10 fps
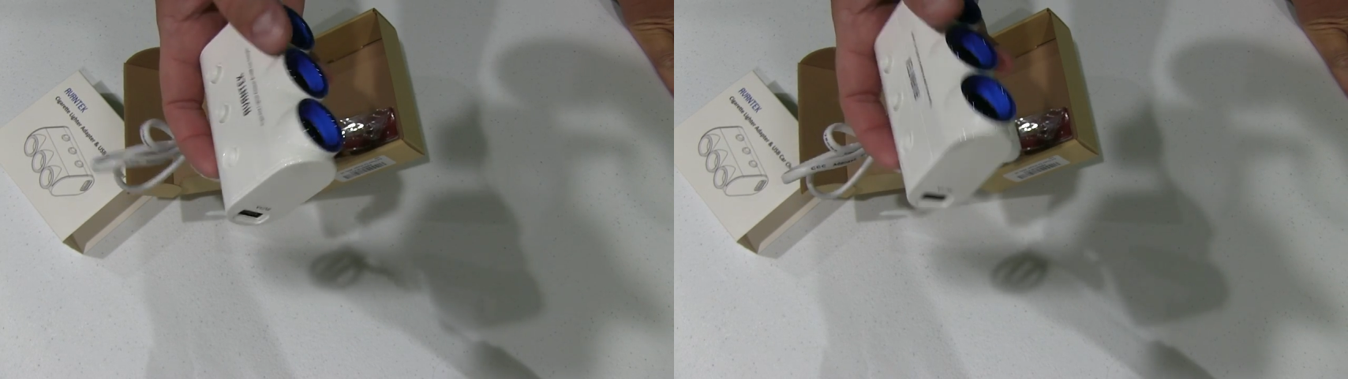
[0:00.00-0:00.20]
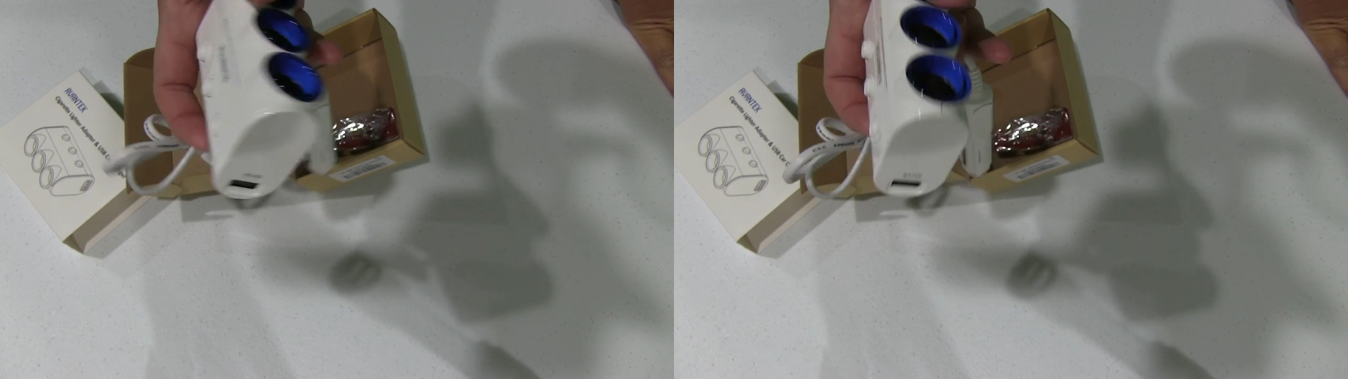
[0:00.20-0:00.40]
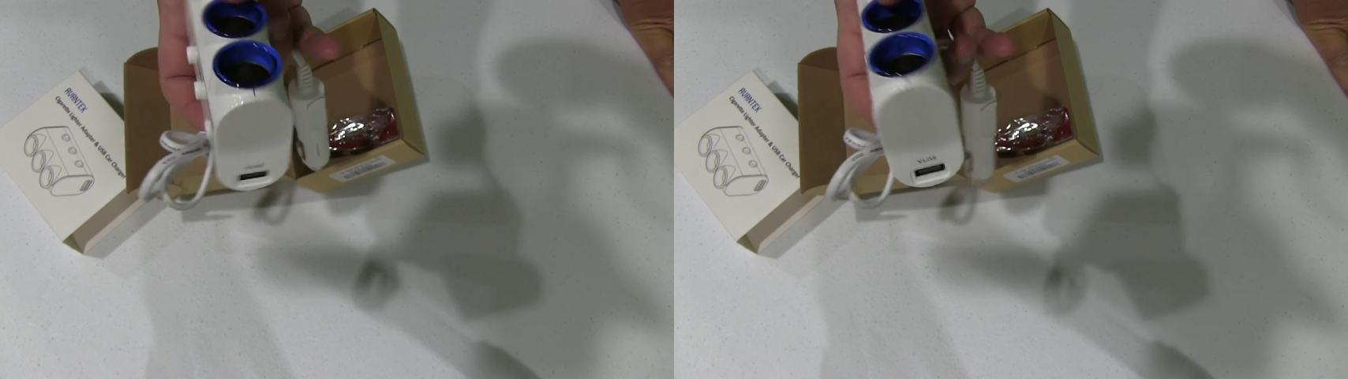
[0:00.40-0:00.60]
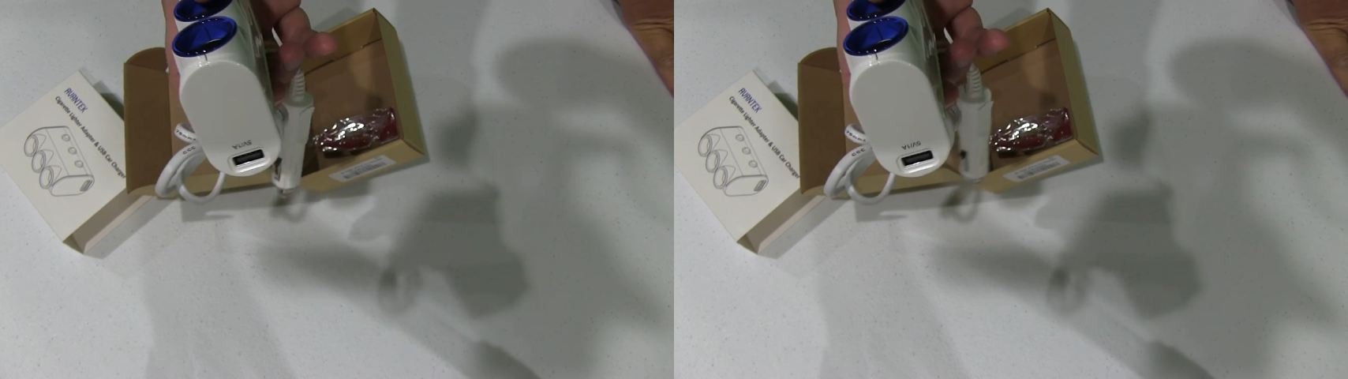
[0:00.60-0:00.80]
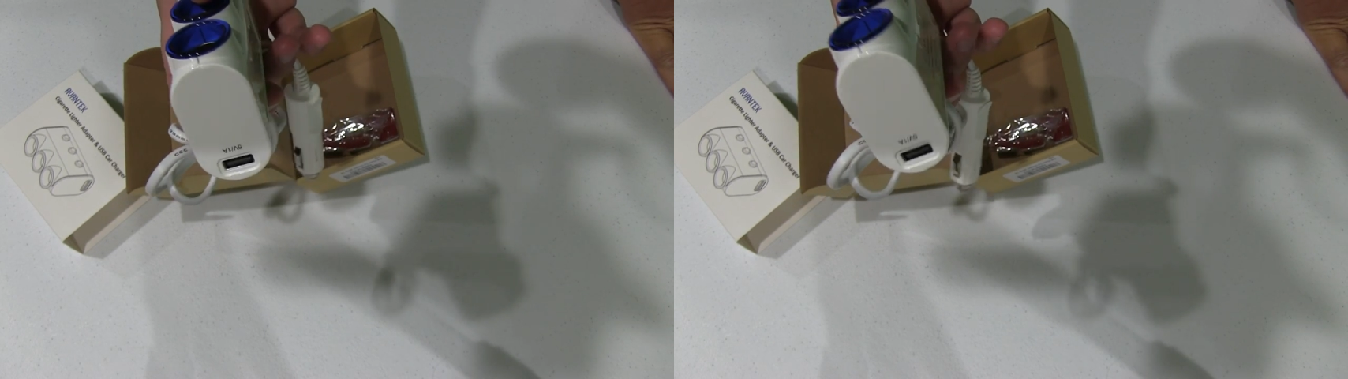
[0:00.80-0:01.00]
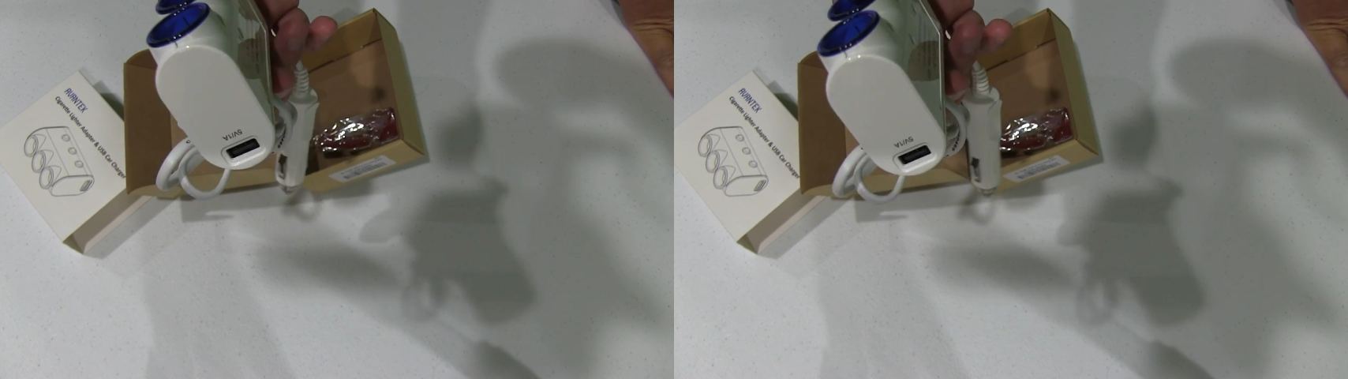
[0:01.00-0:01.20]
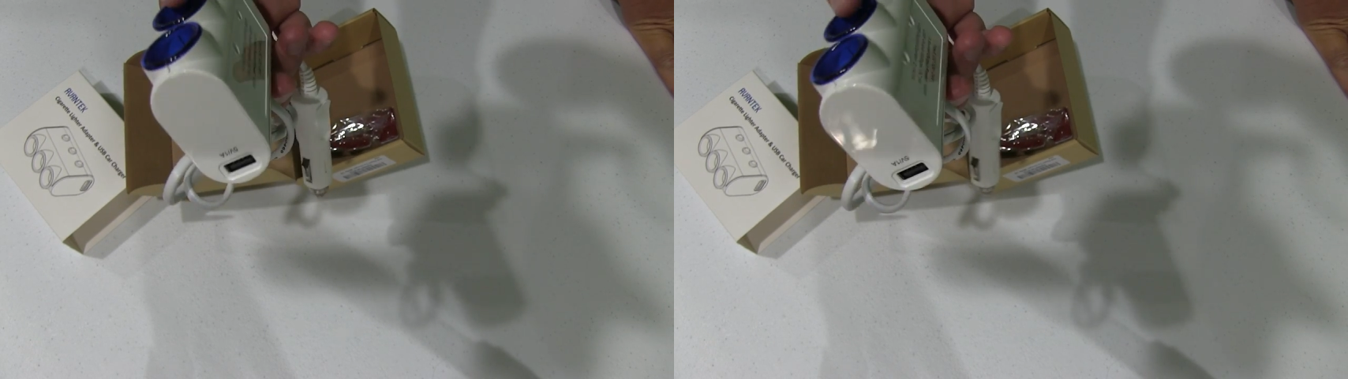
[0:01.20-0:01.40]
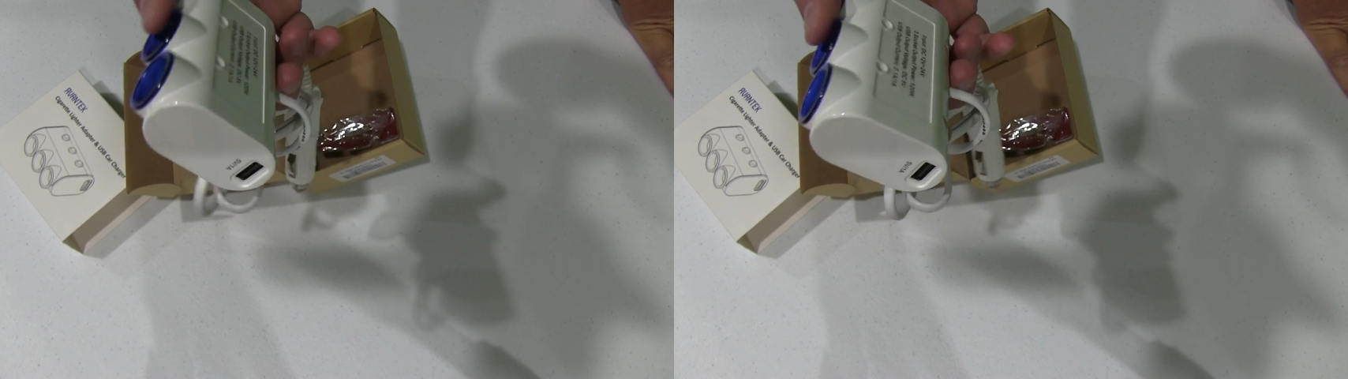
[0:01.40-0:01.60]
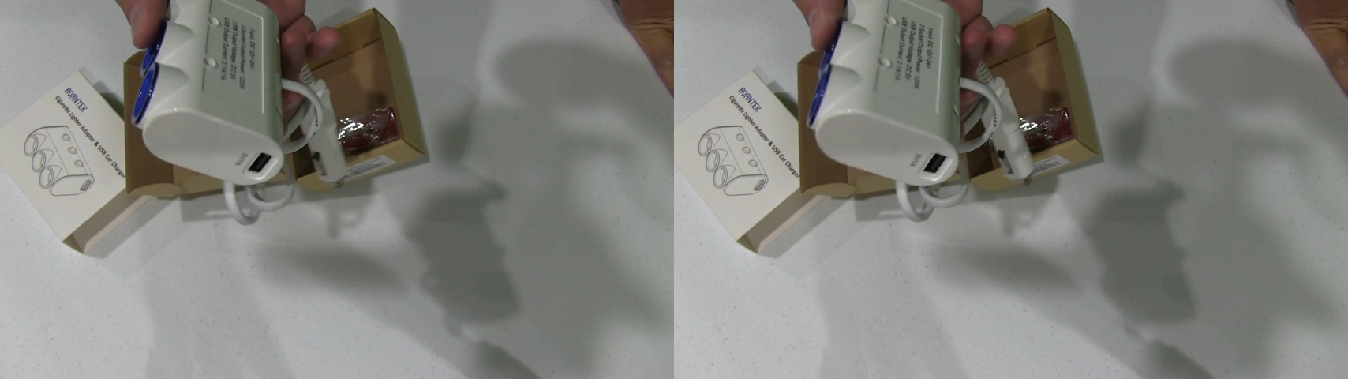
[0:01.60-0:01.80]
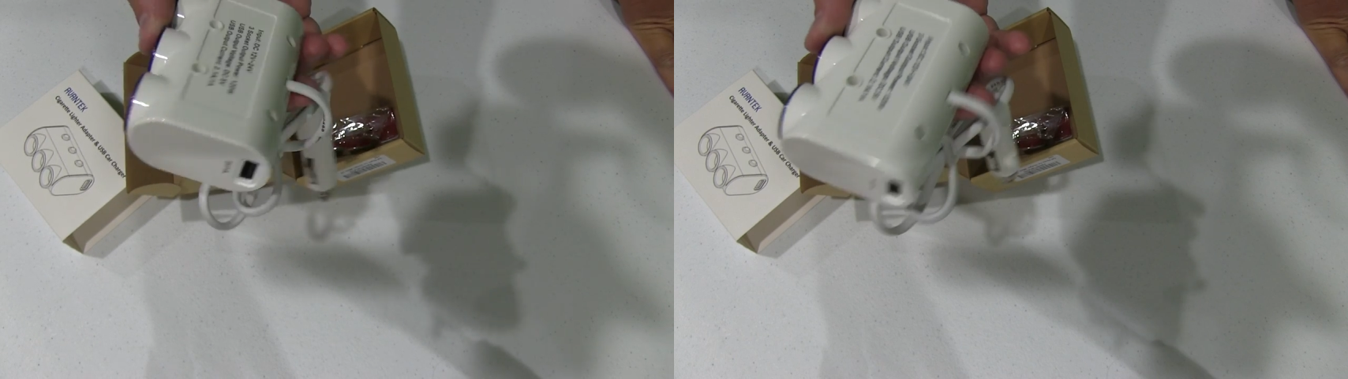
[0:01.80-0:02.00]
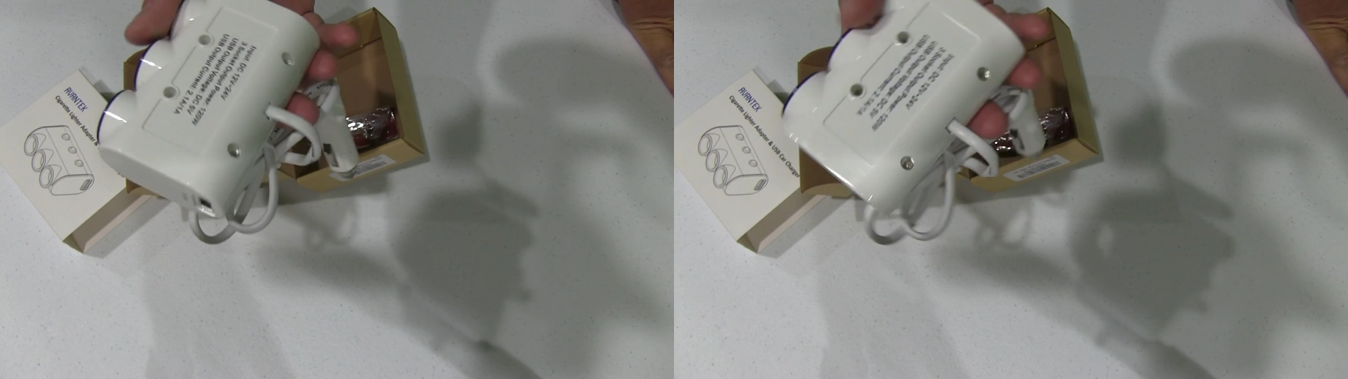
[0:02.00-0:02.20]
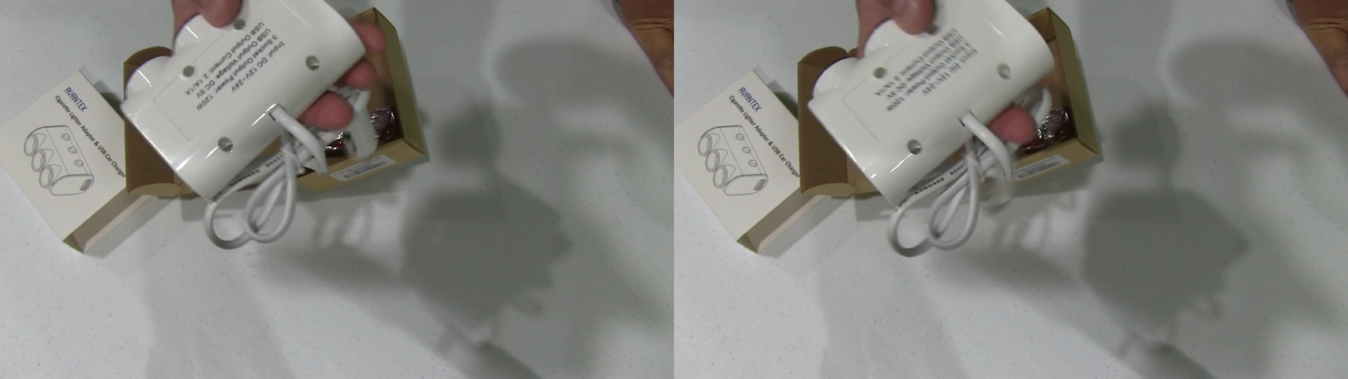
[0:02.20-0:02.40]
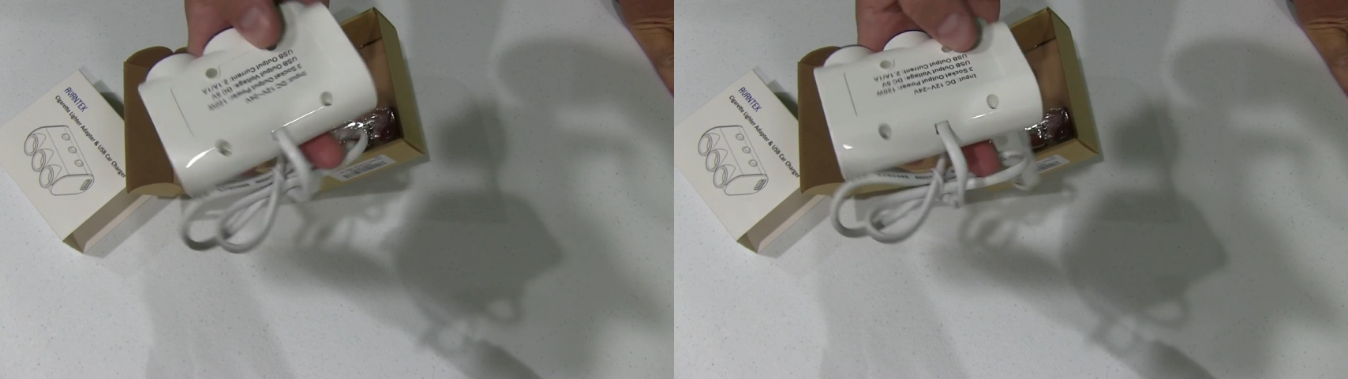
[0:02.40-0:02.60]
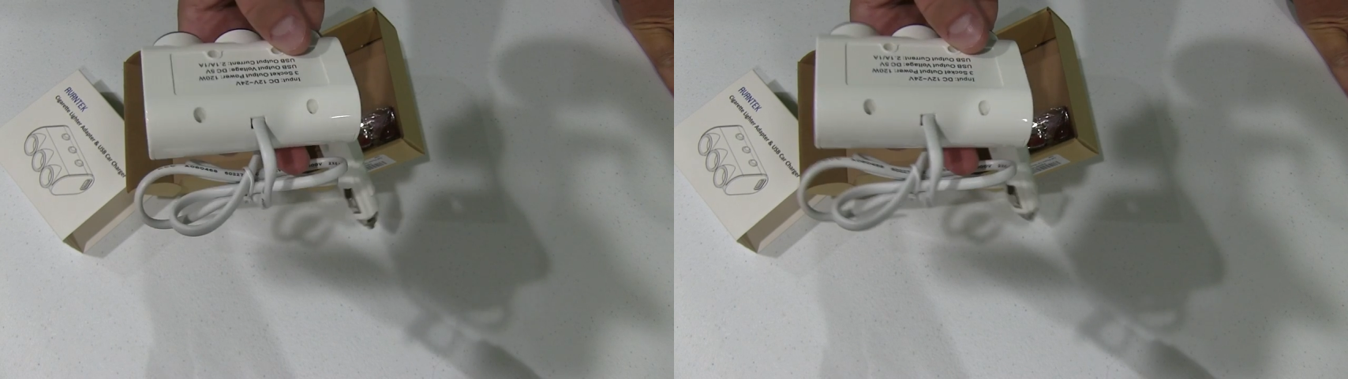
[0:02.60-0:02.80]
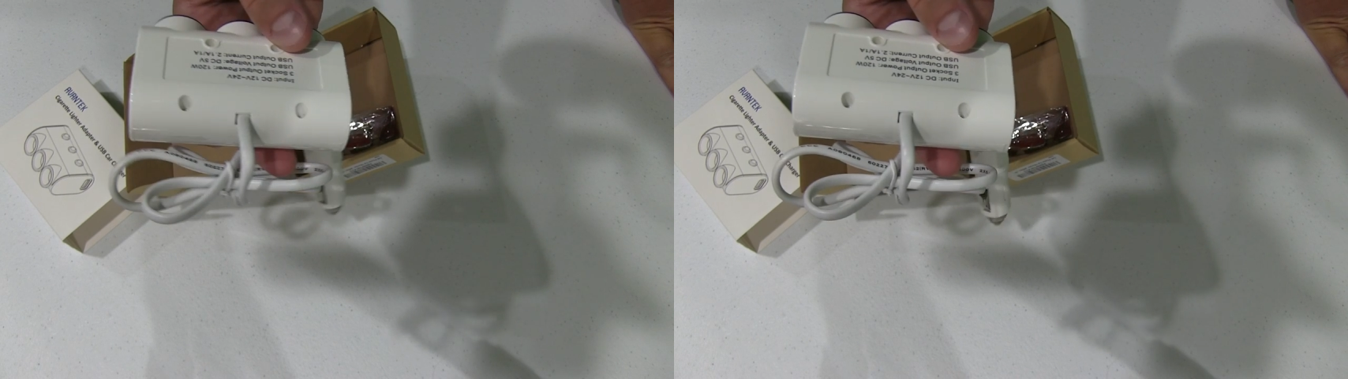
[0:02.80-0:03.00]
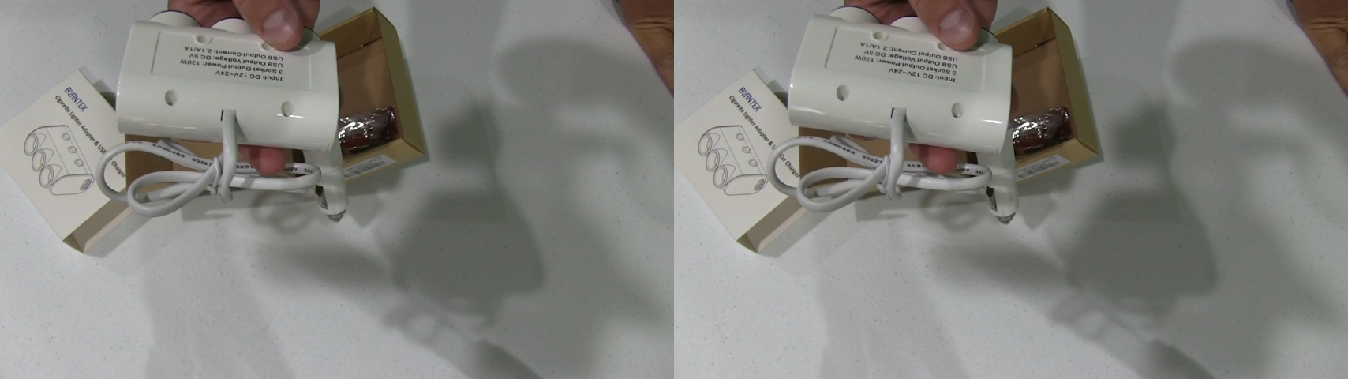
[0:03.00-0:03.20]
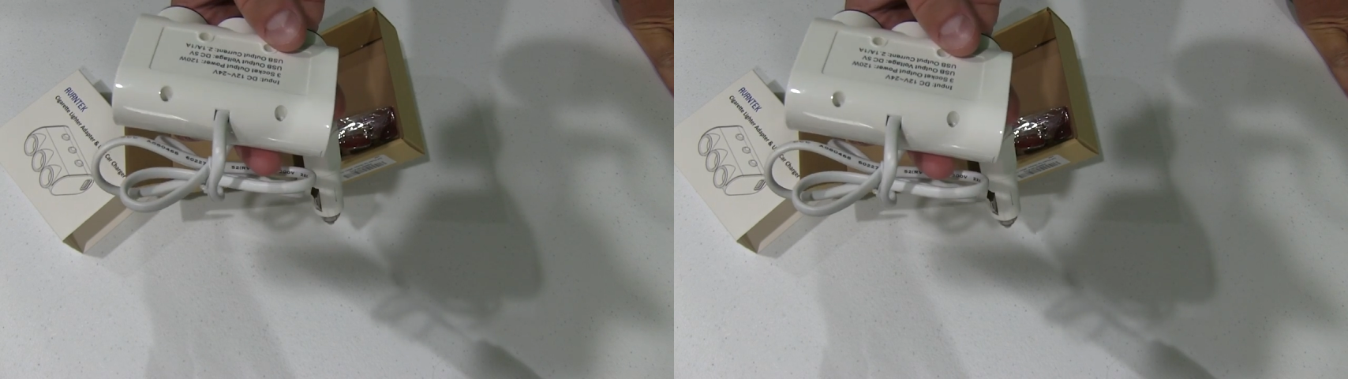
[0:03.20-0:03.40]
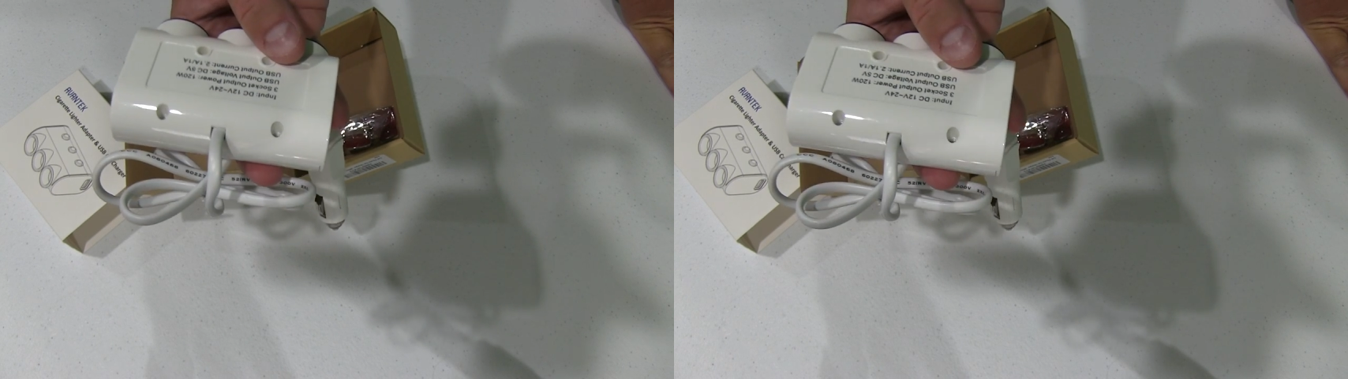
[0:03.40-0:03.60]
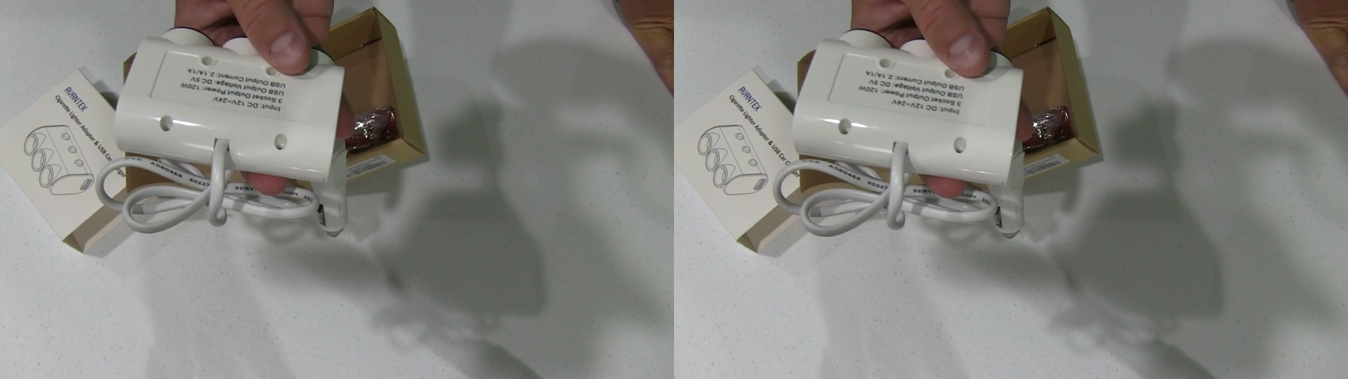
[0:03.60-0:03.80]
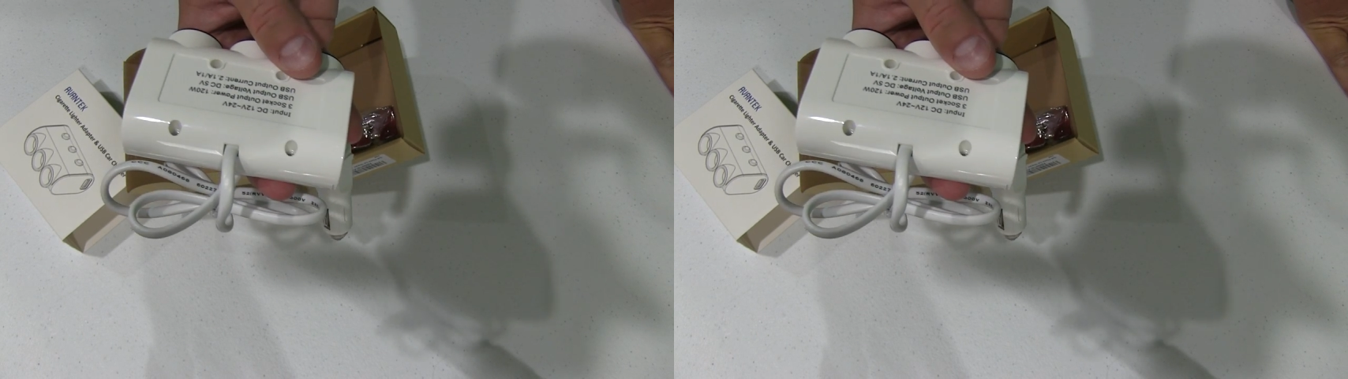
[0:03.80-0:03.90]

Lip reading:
Nobody's mouth can be seen.